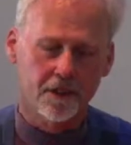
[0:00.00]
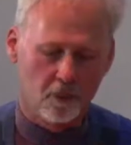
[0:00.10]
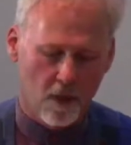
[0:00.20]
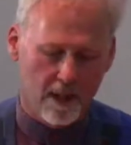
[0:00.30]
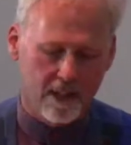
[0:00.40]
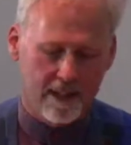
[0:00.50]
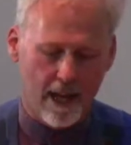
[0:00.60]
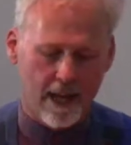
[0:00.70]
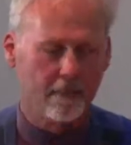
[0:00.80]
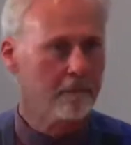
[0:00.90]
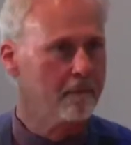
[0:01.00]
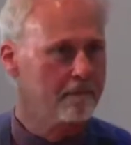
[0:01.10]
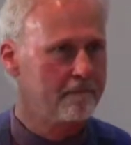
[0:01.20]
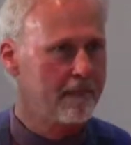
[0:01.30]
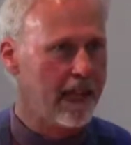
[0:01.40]
one time
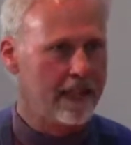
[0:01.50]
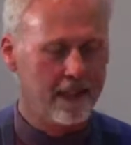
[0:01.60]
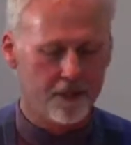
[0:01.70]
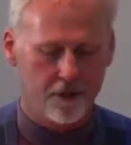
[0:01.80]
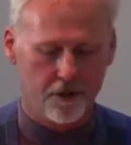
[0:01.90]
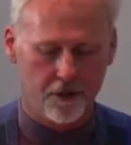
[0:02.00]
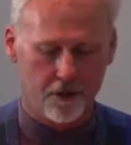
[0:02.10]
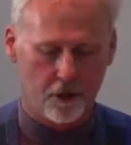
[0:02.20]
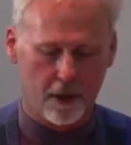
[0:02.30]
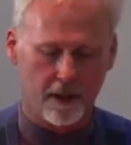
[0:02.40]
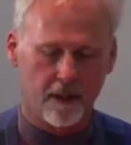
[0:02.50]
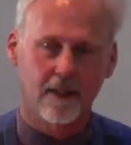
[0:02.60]
I listened to it,